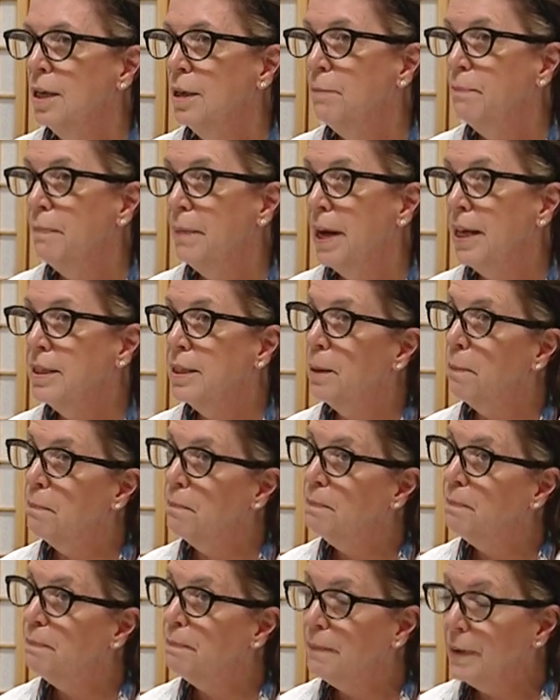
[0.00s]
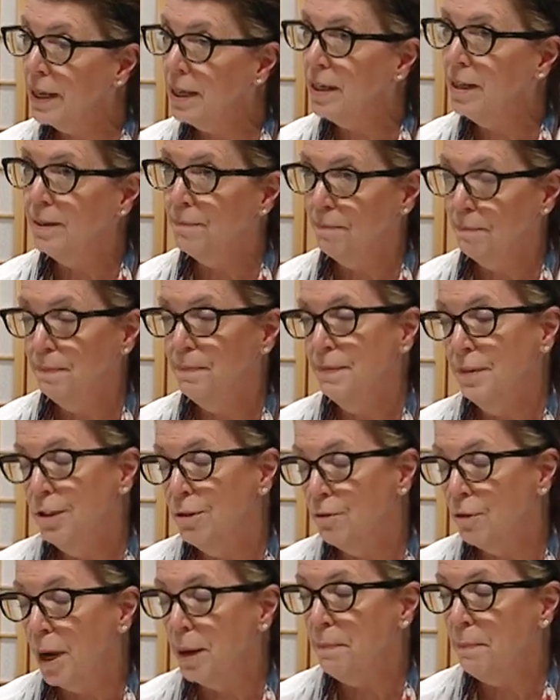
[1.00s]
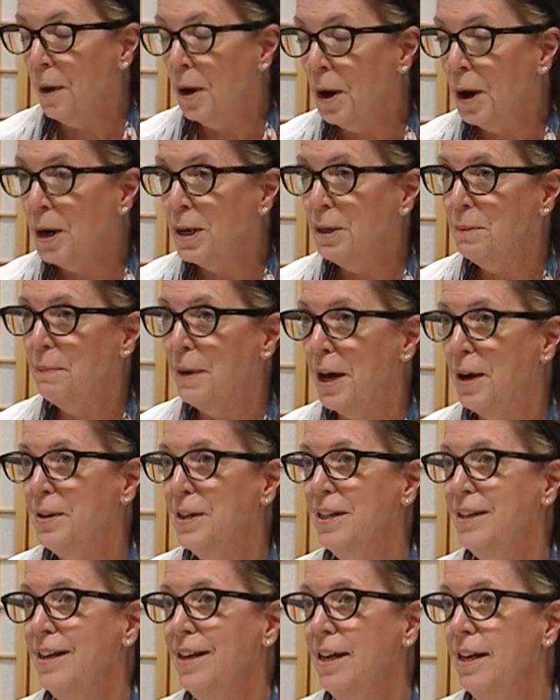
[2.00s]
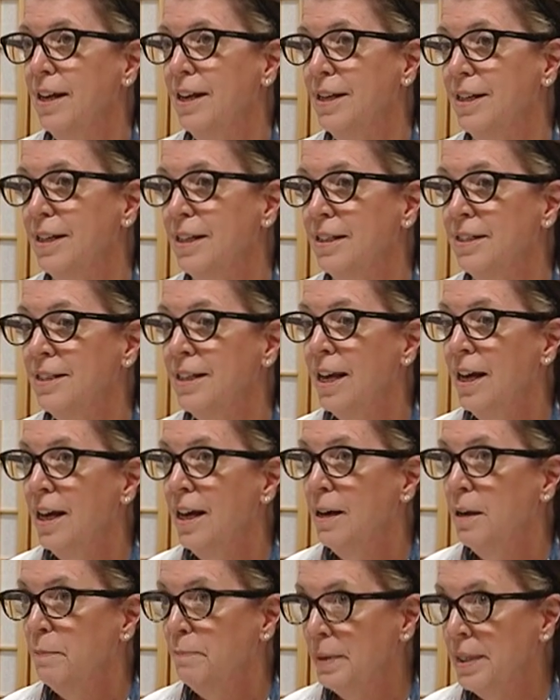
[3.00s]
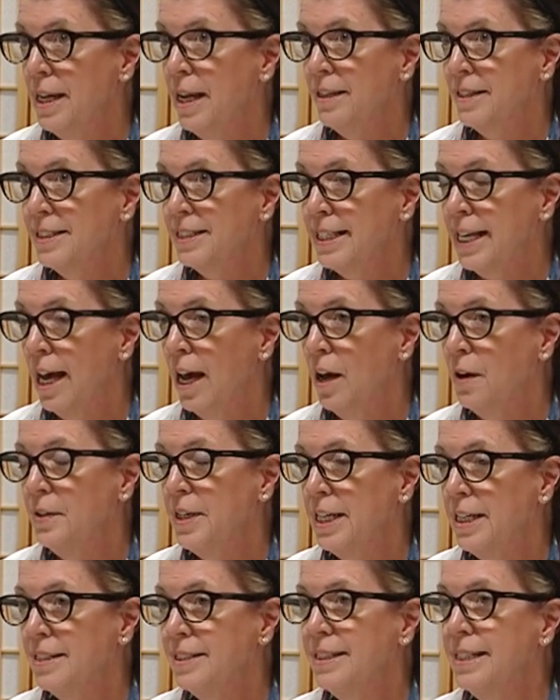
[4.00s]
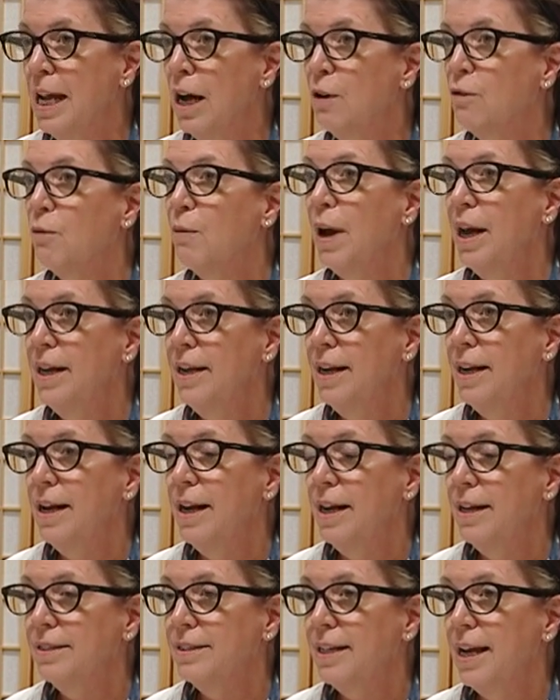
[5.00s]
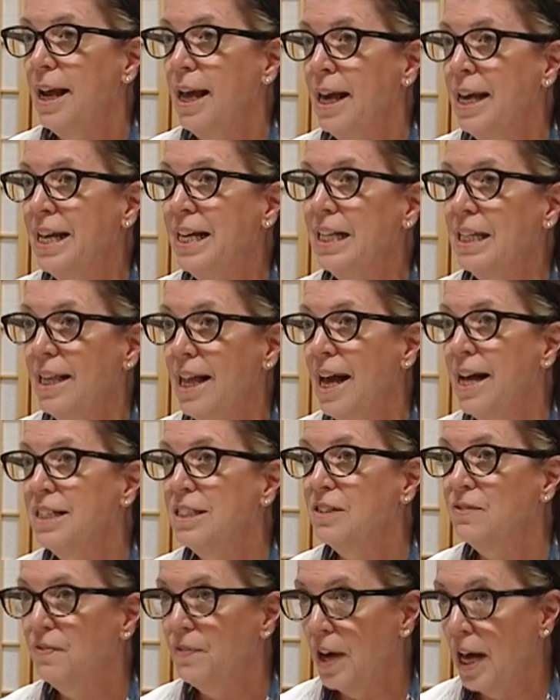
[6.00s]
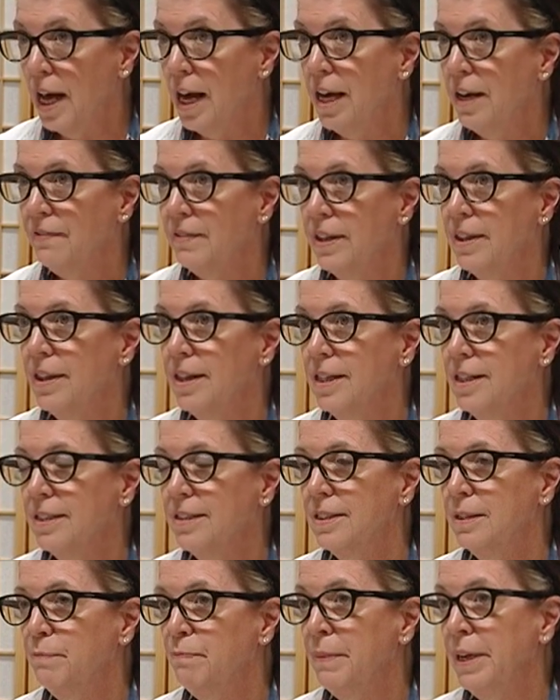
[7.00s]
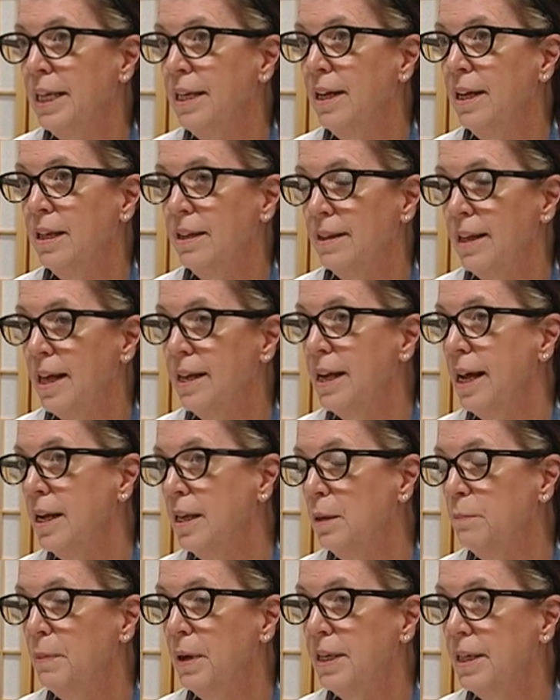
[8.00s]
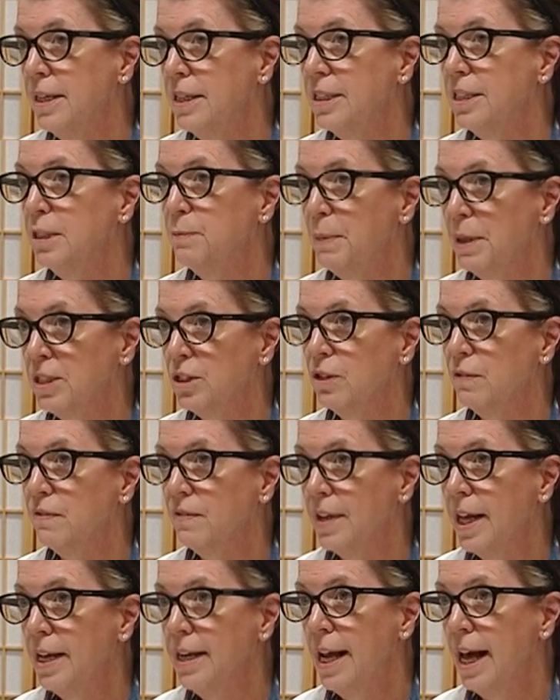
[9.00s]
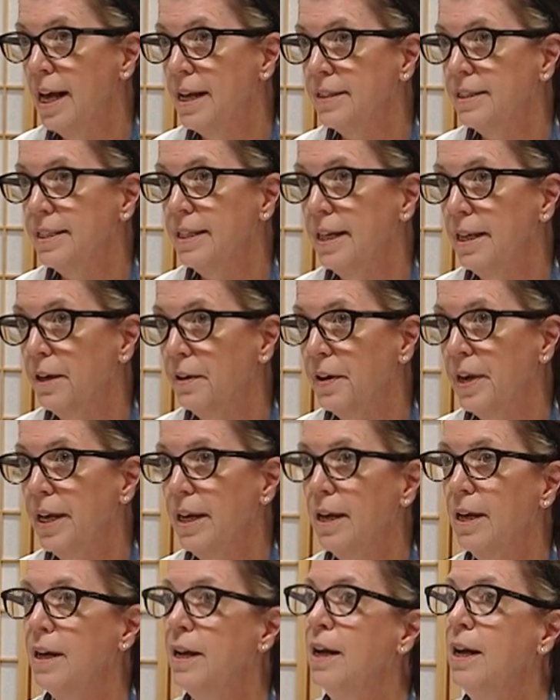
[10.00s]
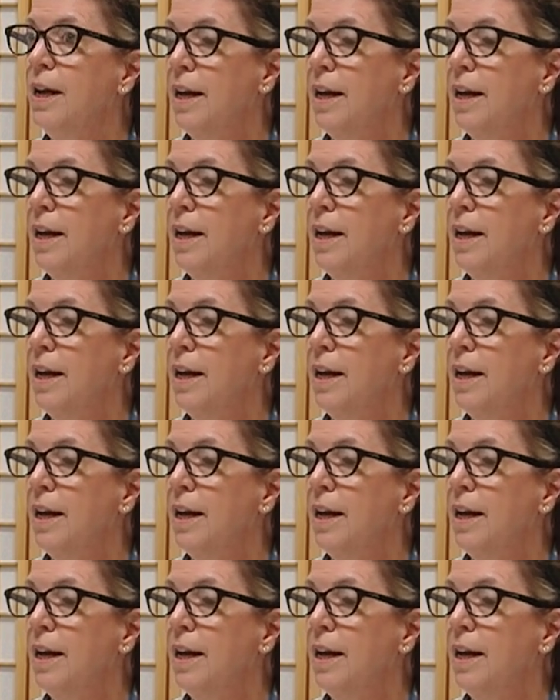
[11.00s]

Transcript: But the big great part about it is Pinellas County is now rated as a class five in this, meaning that anybody in a special flood hazard area,